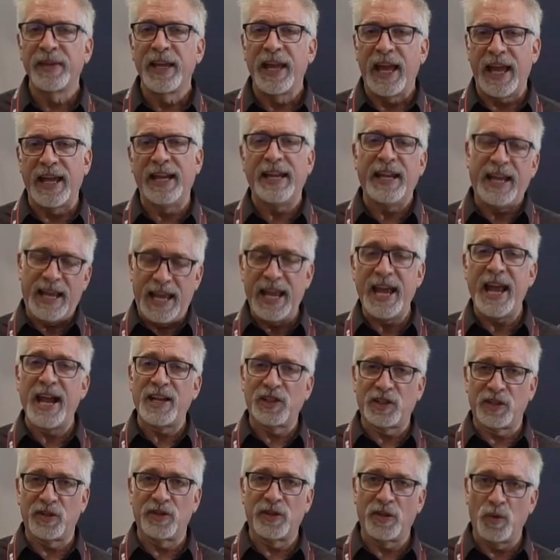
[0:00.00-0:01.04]
And he
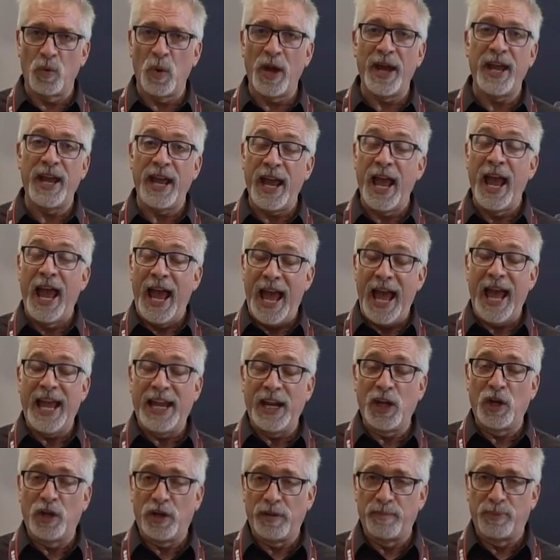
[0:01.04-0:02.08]
answered the way
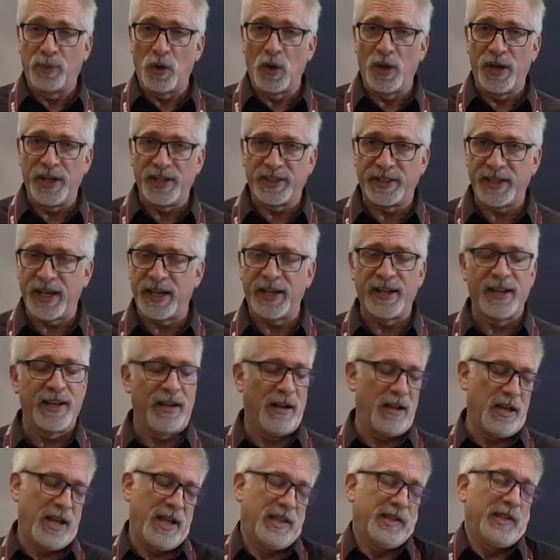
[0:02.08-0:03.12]
any good employee said,
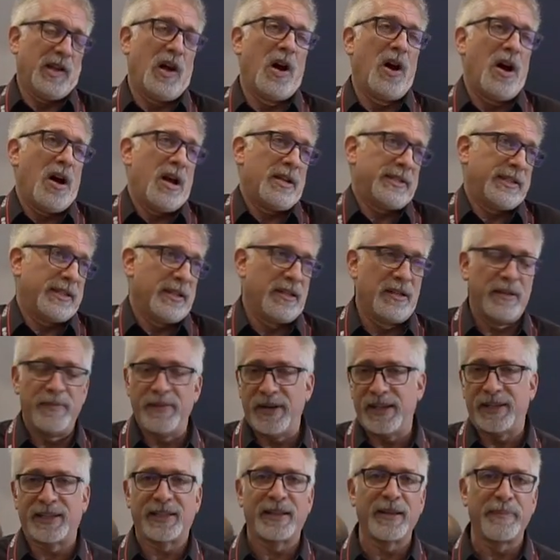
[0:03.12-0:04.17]
it's awesome,
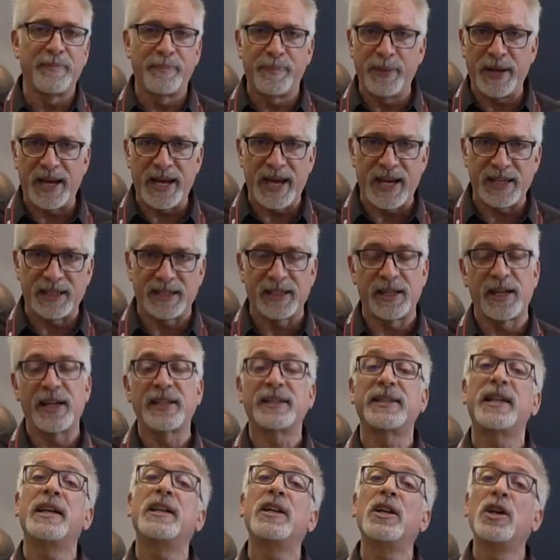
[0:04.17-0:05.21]
it's the best. And I
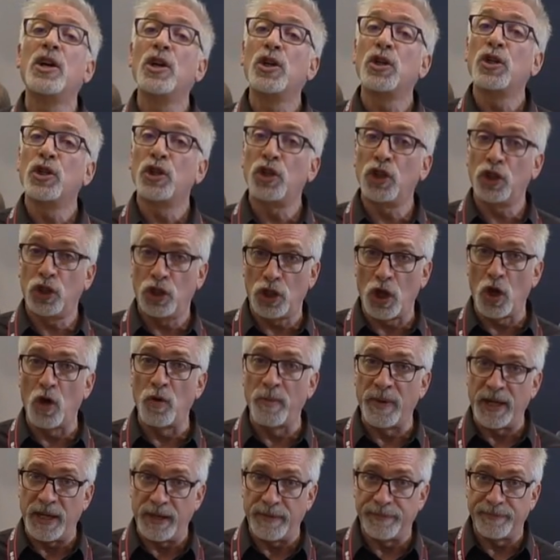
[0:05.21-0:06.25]
said, show
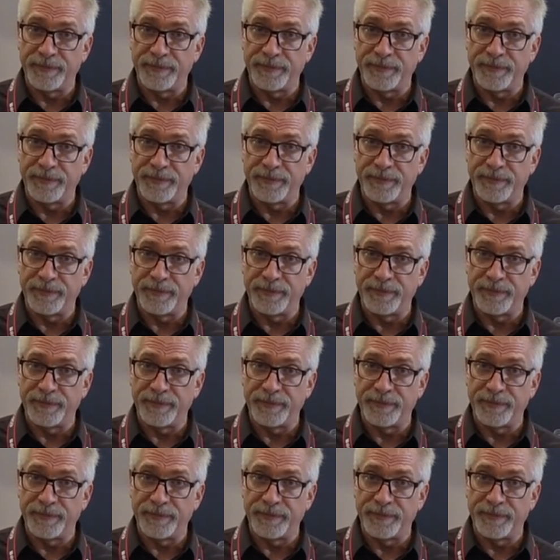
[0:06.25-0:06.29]
me.